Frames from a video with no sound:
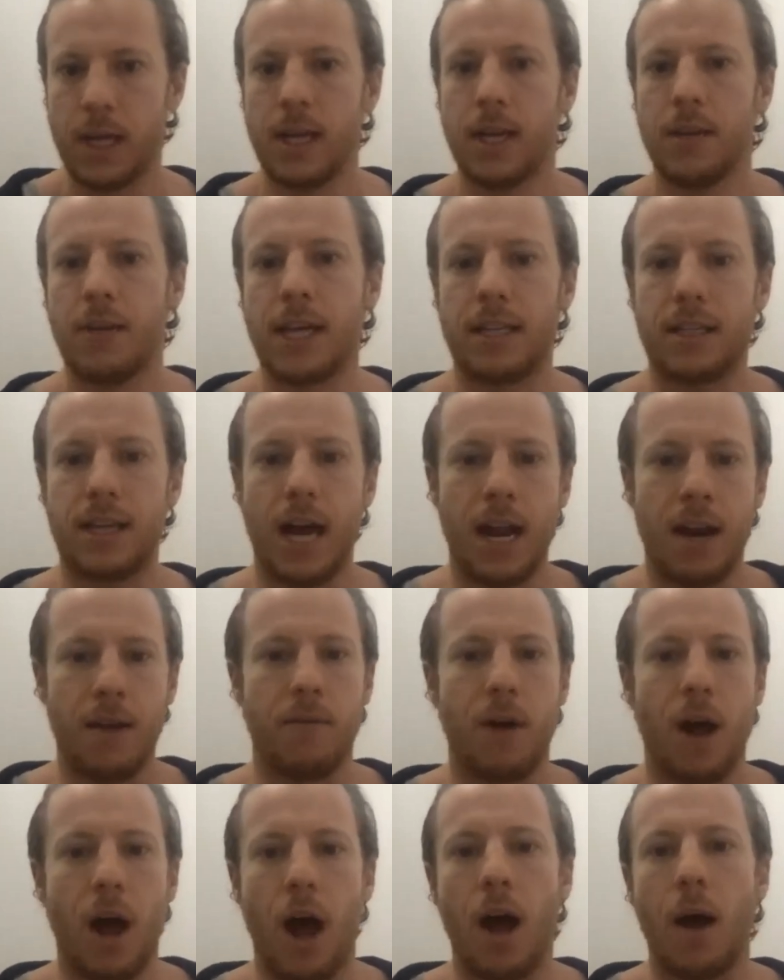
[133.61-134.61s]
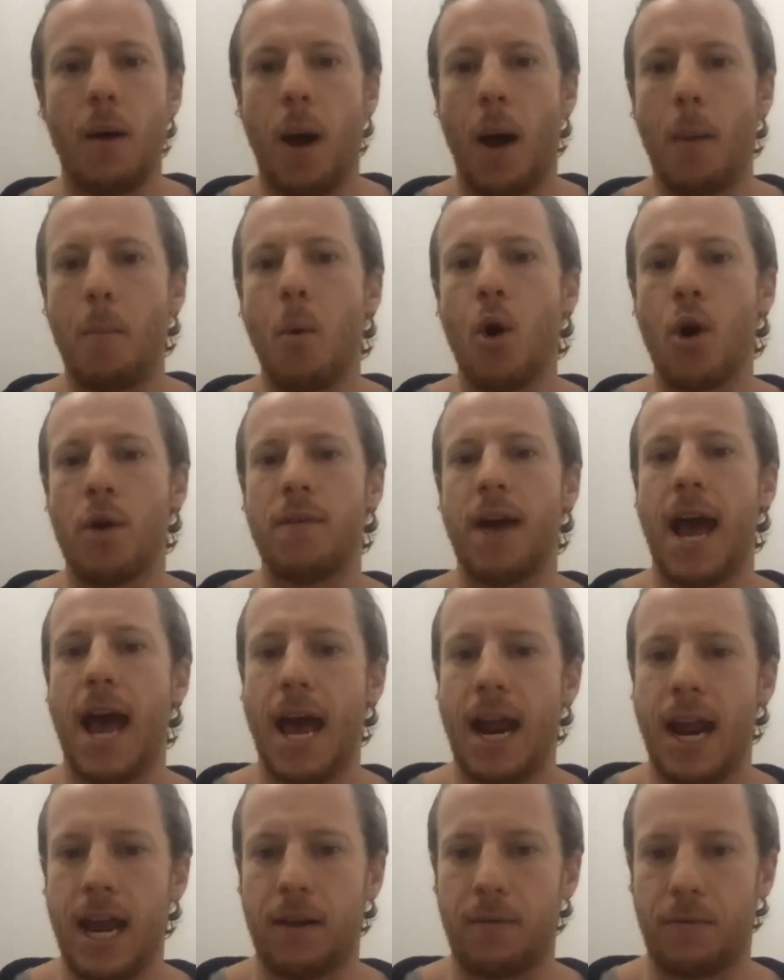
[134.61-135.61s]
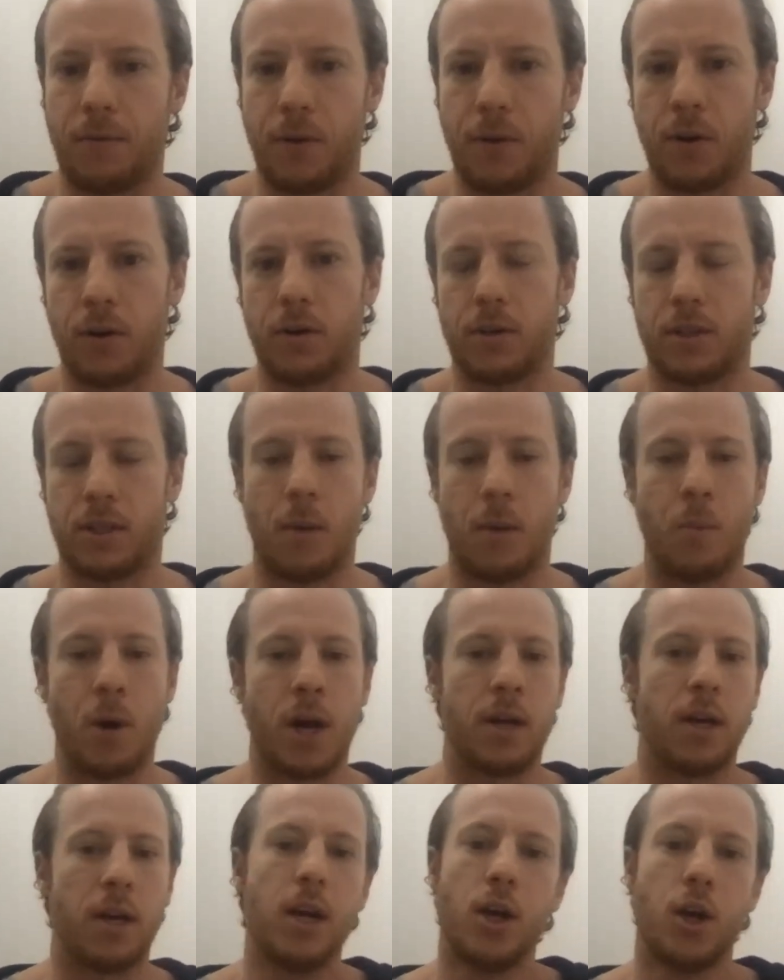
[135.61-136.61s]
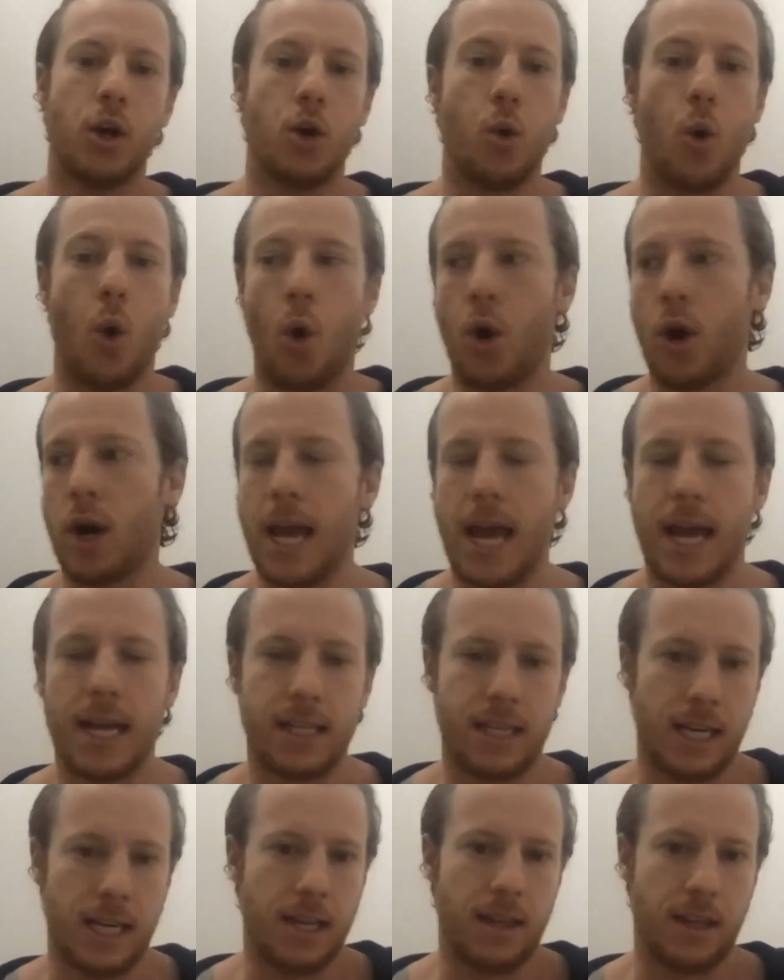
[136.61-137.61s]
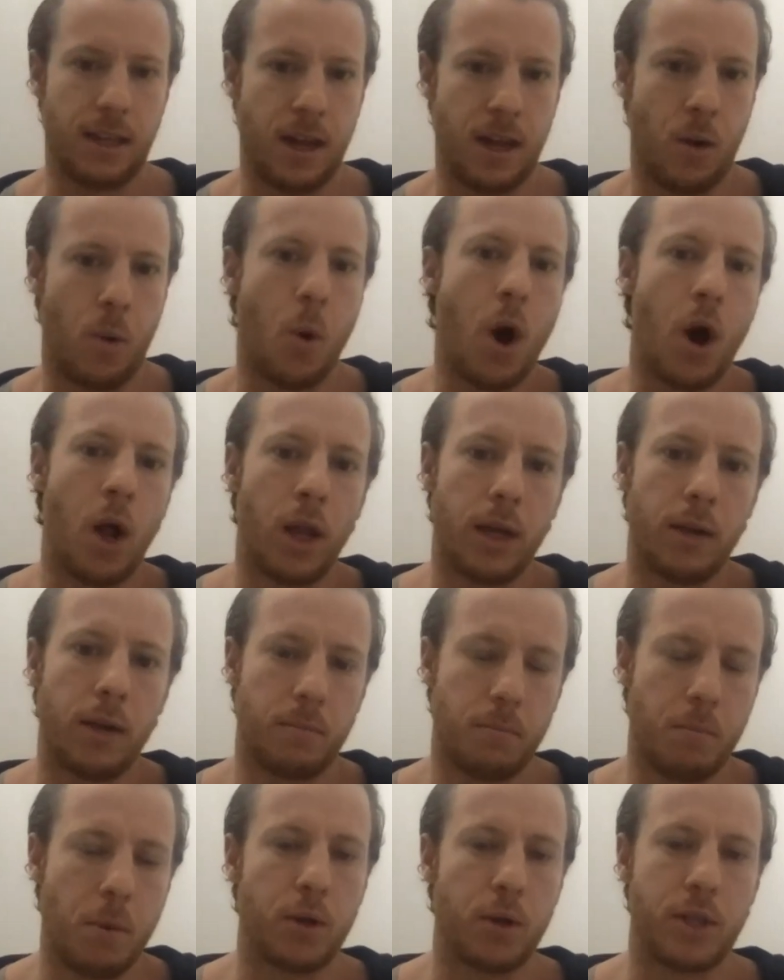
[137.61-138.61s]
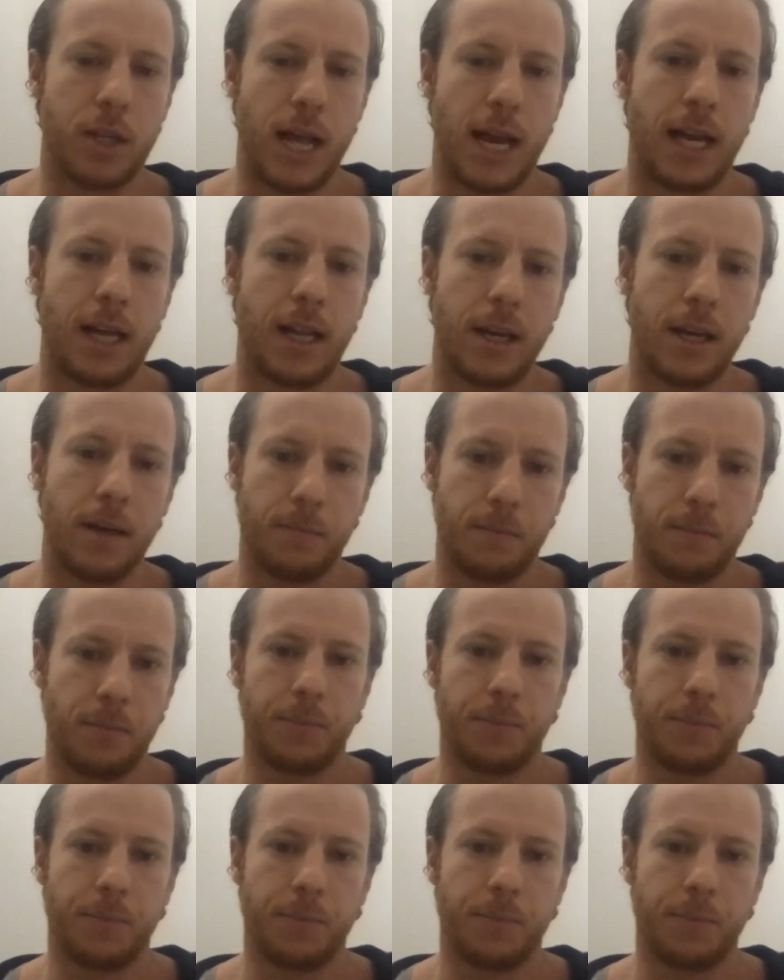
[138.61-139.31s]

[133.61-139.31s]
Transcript: that's kind of a, a more of a headache for someone who already has ETH in their wallet, most likely,